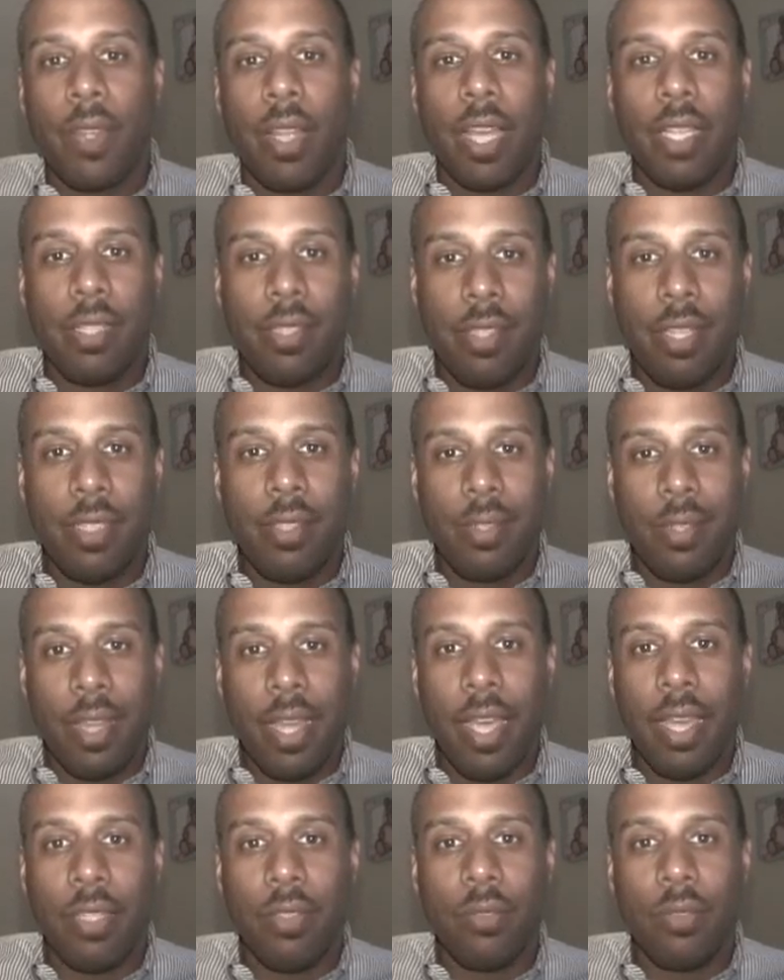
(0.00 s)
And since
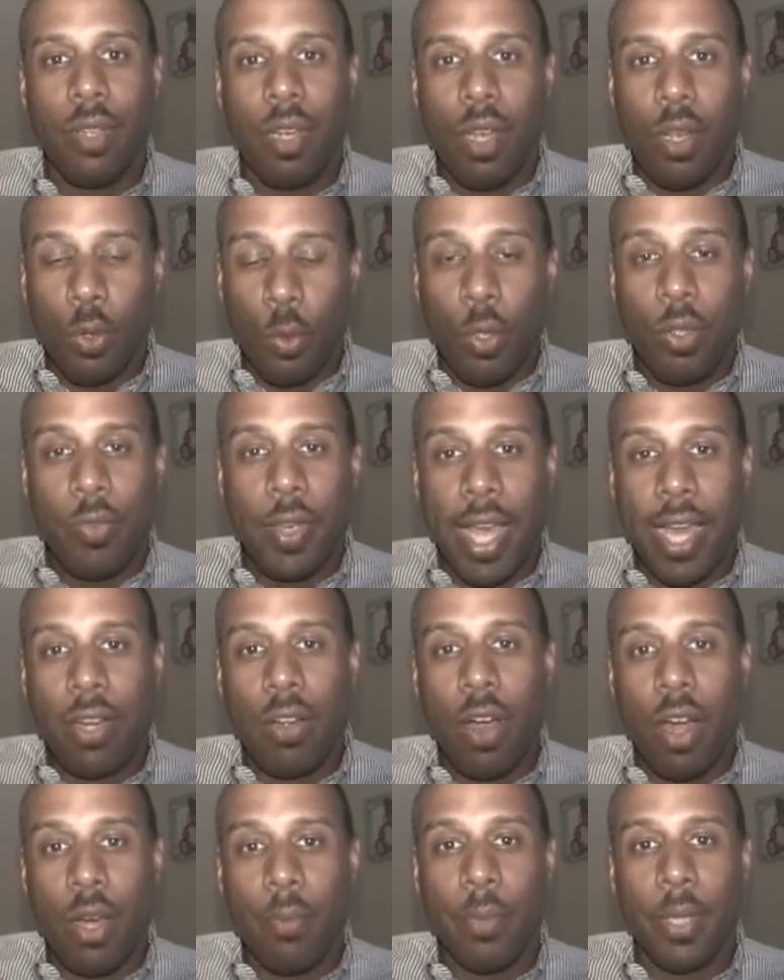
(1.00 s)
then, we've had
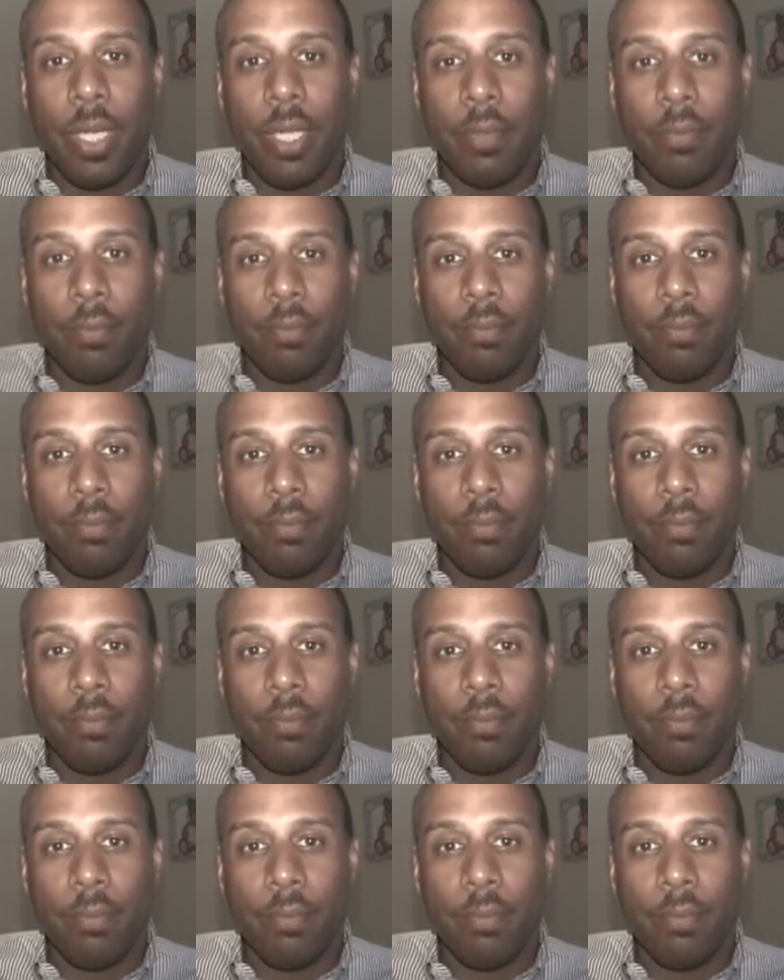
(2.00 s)
harmony.